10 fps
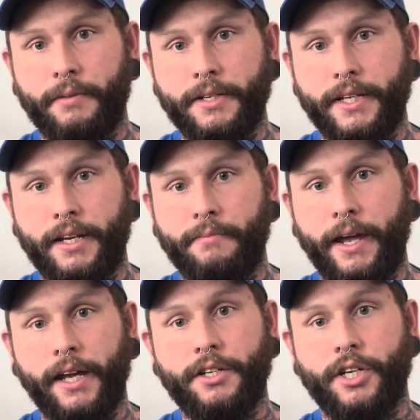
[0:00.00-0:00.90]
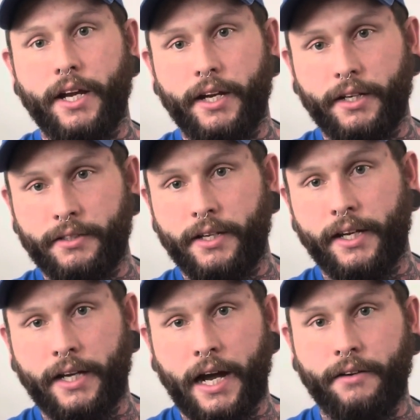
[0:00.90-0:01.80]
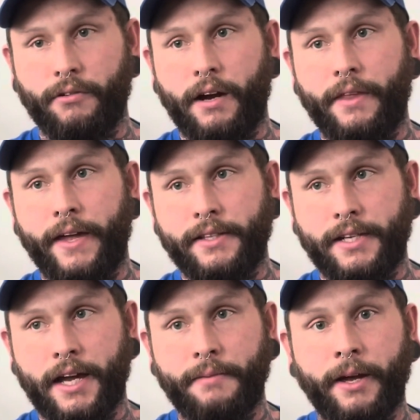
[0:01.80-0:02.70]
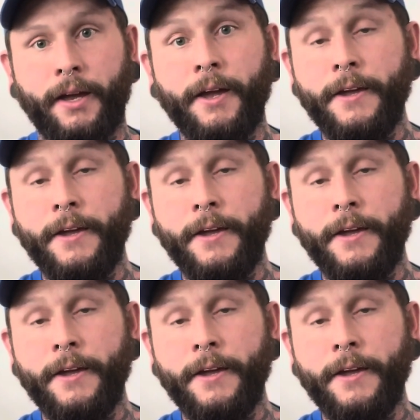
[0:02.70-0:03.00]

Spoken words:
and DMHA, and kind of around that time I